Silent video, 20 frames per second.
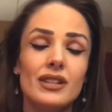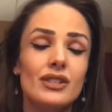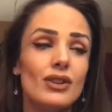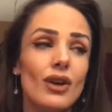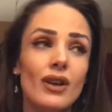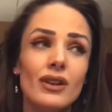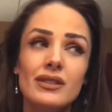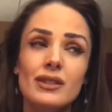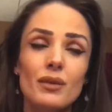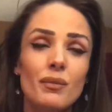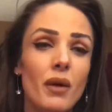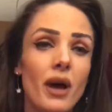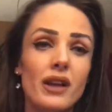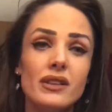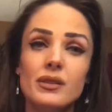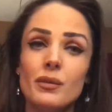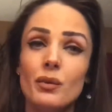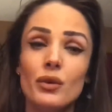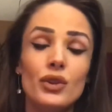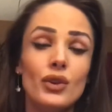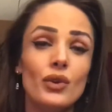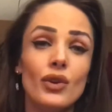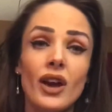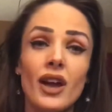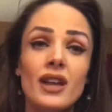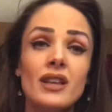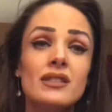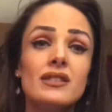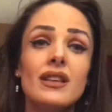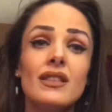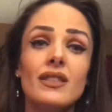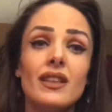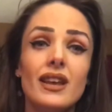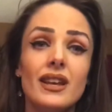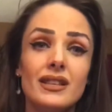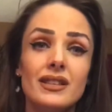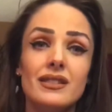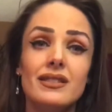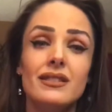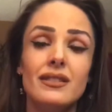it's also possible, you guys, that
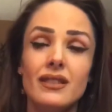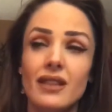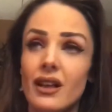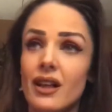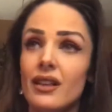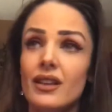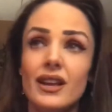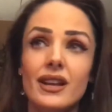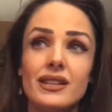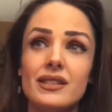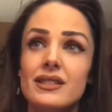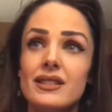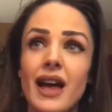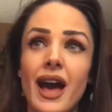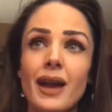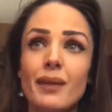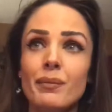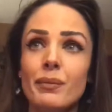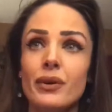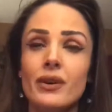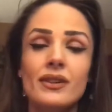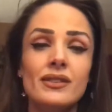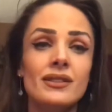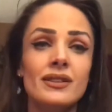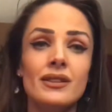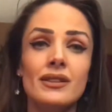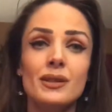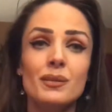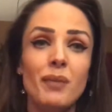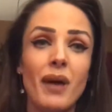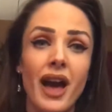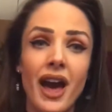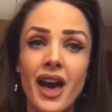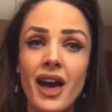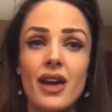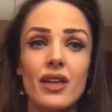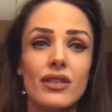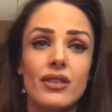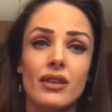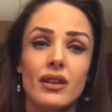it's that person's
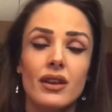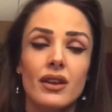path